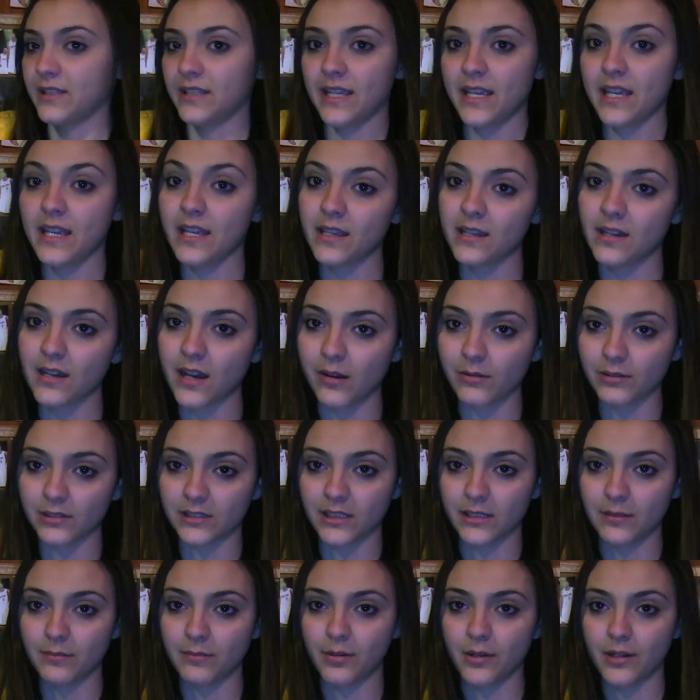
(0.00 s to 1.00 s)
T. I was
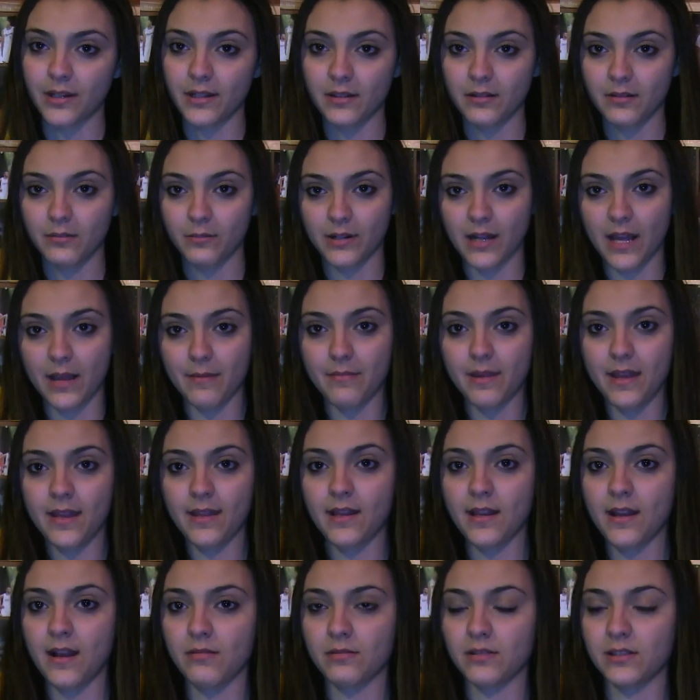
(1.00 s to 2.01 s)
going to put it, when I made
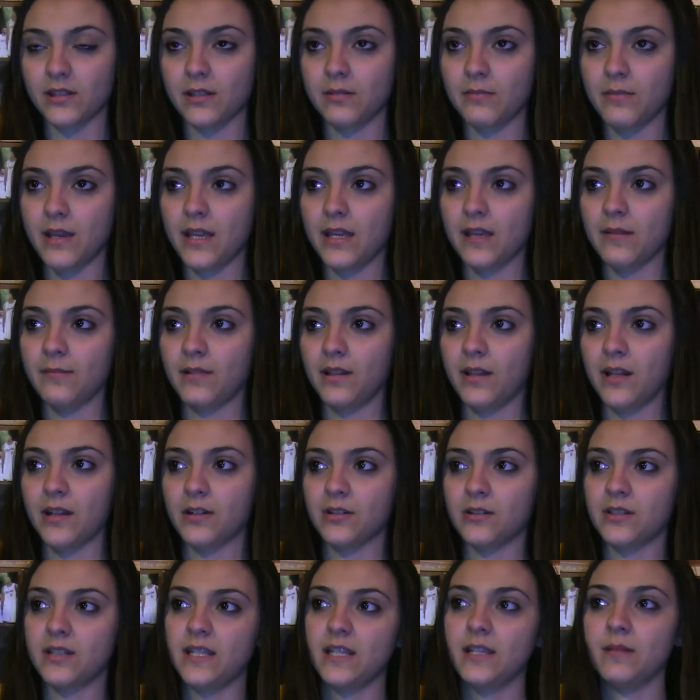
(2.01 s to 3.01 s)
it, I was going to make him the
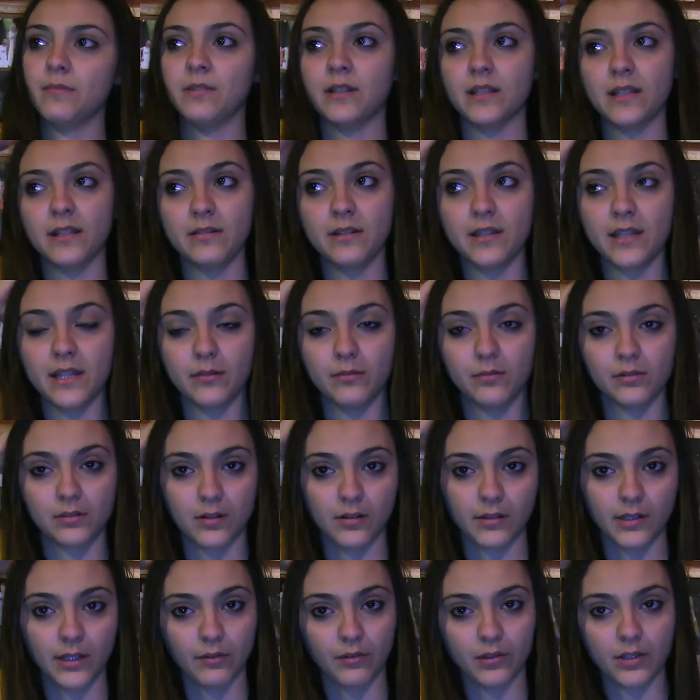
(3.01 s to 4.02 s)
letter T, but he was
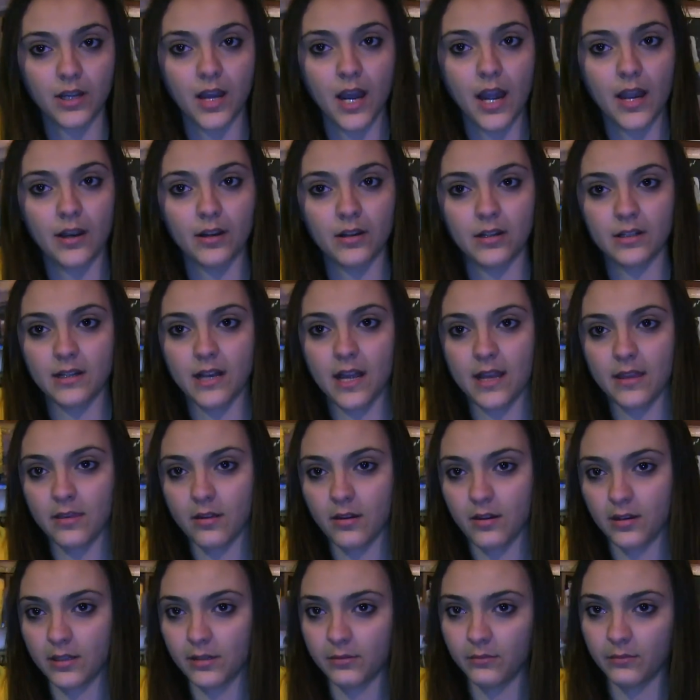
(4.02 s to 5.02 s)
already retired, and I
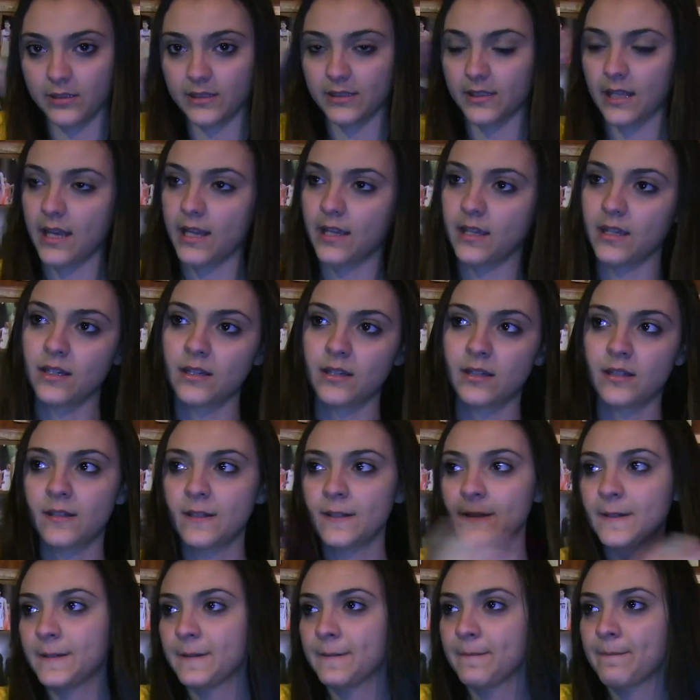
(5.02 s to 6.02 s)
thought it was, like,
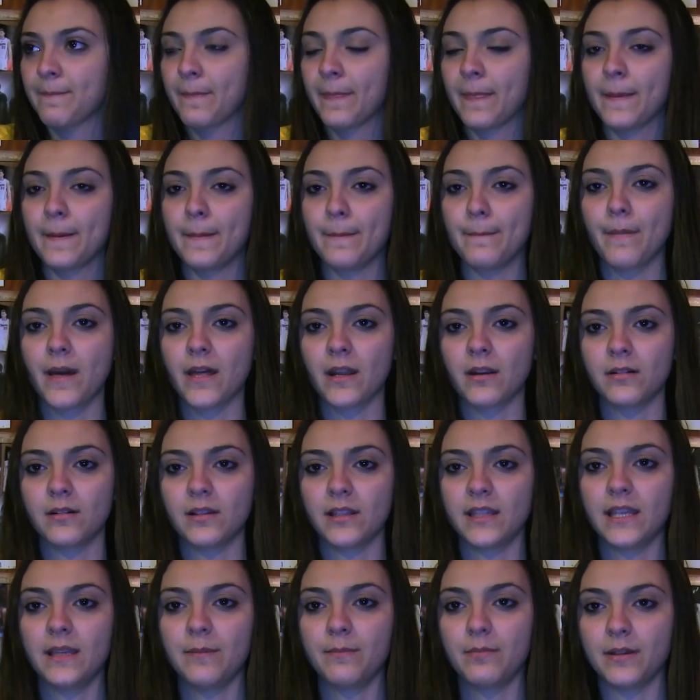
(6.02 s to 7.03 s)
better
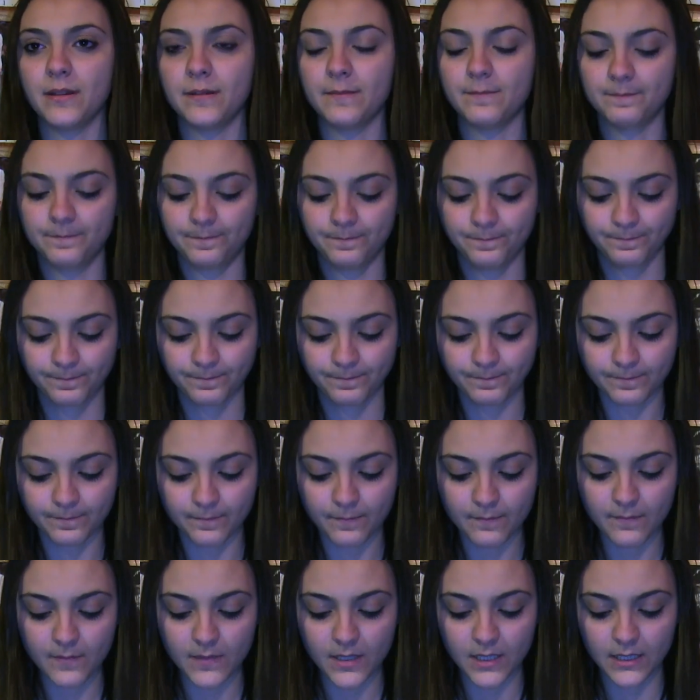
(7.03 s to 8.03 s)
to keep it
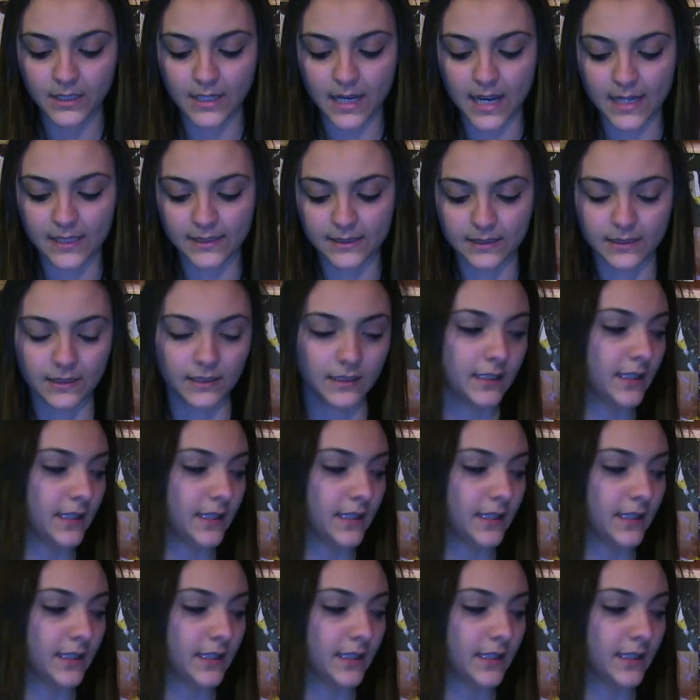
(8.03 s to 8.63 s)
guys in the